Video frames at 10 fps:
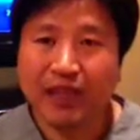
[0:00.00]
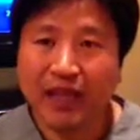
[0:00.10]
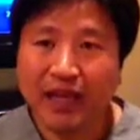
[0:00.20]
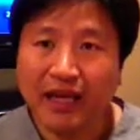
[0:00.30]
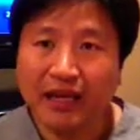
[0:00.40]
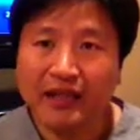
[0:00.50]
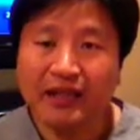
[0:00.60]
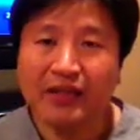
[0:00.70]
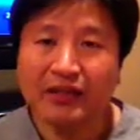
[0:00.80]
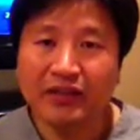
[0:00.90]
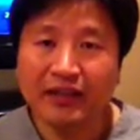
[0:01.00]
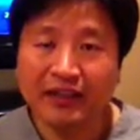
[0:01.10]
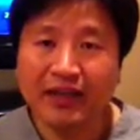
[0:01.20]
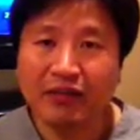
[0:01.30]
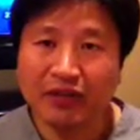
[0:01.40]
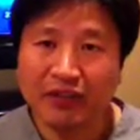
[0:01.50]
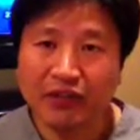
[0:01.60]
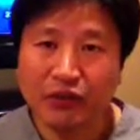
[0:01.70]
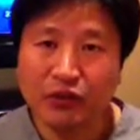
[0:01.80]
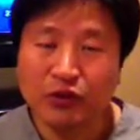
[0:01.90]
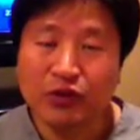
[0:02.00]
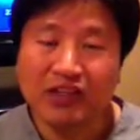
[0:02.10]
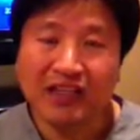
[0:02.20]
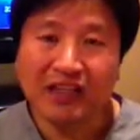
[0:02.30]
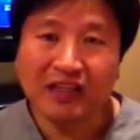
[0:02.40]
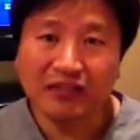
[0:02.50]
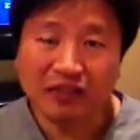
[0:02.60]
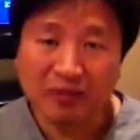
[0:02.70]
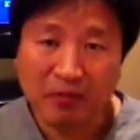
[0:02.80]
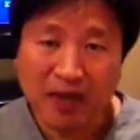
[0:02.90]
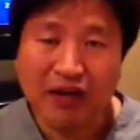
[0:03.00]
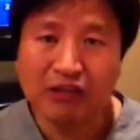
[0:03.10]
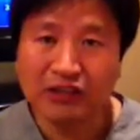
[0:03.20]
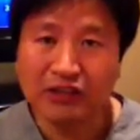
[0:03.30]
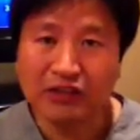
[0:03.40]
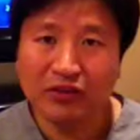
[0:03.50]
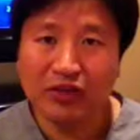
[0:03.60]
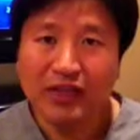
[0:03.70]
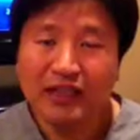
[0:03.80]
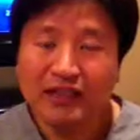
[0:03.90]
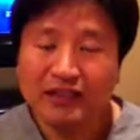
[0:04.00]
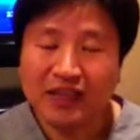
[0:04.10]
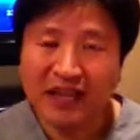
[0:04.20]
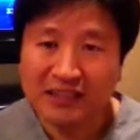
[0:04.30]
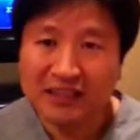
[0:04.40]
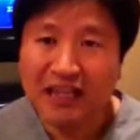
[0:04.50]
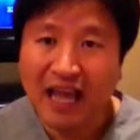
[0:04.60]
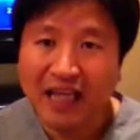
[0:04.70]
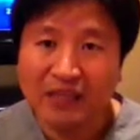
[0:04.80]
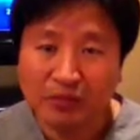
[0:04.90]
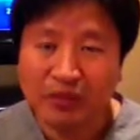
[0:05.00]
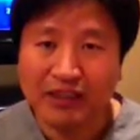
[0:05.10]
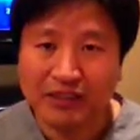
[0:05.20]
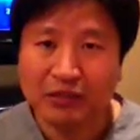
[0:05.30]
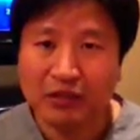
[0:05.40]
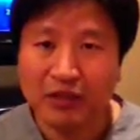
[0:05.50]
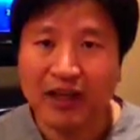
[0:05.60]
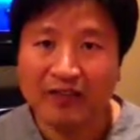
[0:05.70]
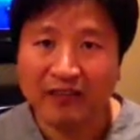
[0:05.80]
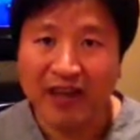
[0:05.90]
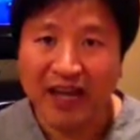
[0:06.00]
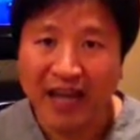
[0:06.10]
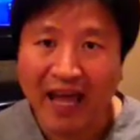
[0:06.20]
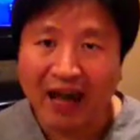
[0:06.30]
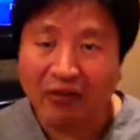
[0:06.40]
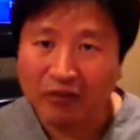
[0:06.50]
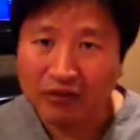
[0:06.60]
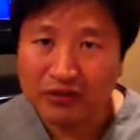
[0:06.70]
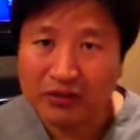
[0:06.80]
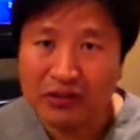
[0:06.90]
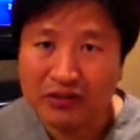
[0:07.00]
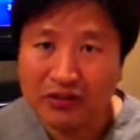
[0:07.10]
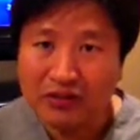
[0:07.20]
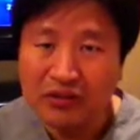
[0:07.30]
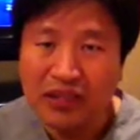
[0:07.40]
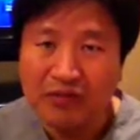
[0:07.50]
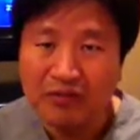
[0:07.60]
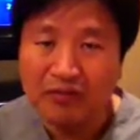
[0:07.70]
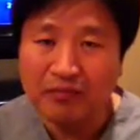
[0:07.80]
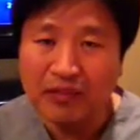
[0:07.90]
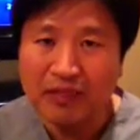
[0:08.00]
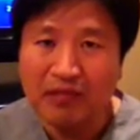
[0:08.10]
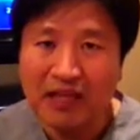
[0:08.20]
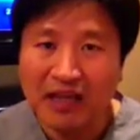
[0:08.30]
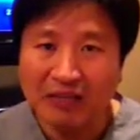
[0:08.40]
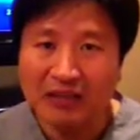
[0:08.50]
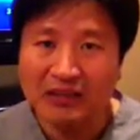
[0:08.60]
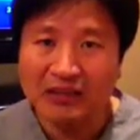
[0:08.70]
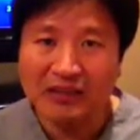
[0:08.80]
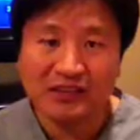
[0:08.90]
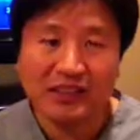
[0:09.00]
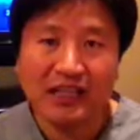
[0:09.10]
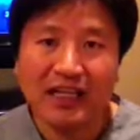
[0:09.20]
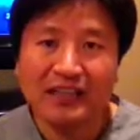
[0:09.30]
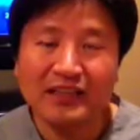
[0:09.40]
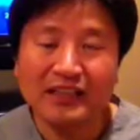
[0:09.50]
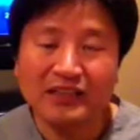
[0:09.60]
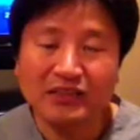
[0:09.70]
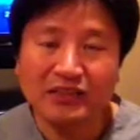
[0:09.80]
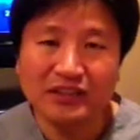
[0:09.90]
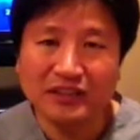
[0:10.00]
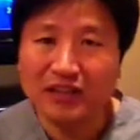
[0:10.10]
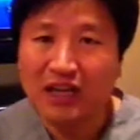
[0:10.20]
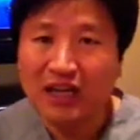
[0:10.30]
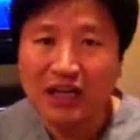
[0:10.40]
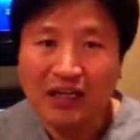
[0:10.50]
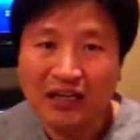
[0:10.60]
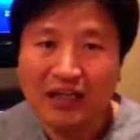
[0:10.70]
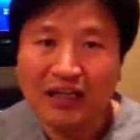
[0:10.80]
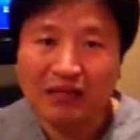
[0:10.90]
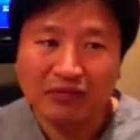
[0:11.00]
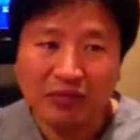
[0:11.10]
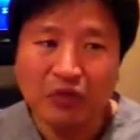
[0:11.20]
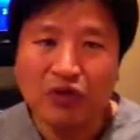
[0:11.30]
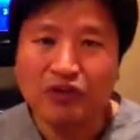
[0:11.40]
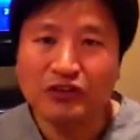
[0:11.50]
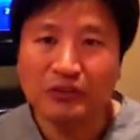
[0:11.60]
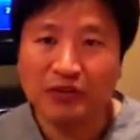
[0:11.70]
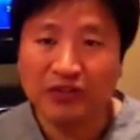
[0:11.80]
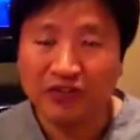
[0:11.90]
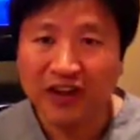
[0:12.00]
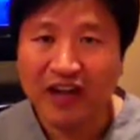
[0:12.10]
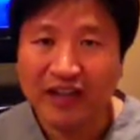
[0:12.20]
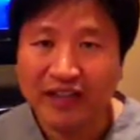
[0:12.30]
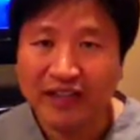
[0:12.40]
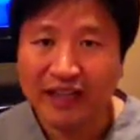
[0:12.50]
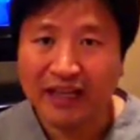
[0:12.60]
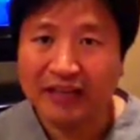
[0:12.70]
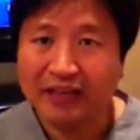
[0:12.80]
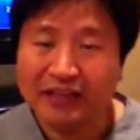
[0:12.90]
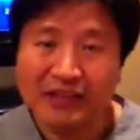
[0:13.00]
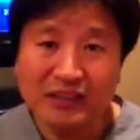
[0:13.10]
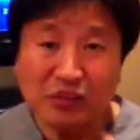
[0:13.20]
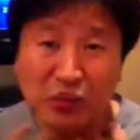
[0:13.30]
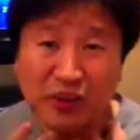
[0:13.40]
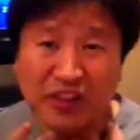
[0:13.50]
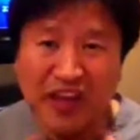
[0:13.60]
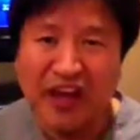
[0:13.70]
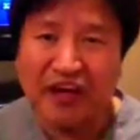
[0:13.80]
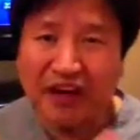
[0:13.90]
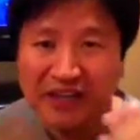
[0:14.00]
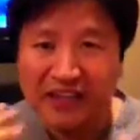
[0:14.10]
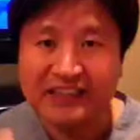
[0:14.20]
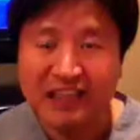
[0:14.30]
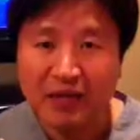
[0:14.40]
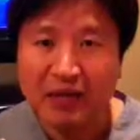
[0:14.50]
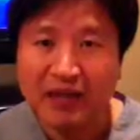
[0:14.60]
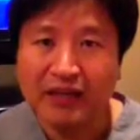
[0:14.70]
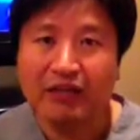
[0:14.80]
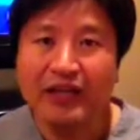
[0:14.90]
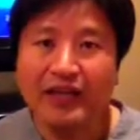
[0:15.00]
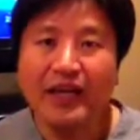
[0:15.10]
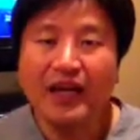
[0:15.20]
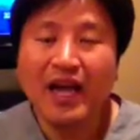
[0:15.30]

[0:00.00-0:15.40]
and the other thing that we can do to get even a better result is to actually aspirate some of that fat out. We use a little mini liposuction cannula to just kind of remove some of the fat in the area. Since we're there and it's numb anyway,